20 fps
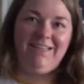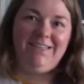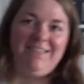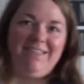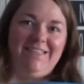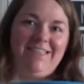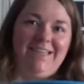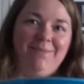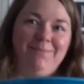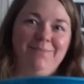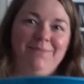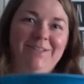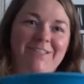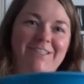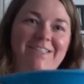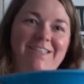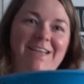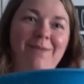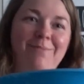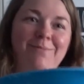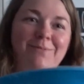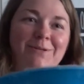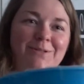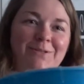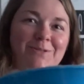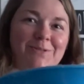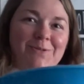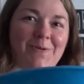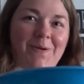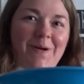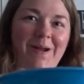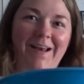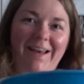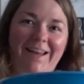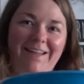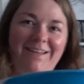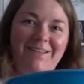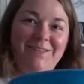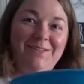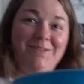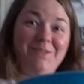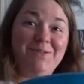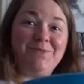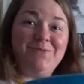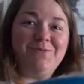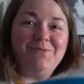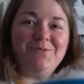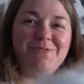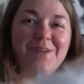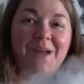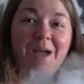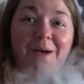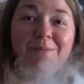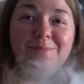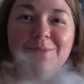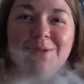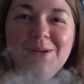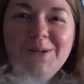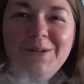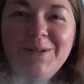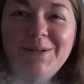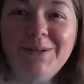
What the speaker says: Dabba dabba toiling to rabble.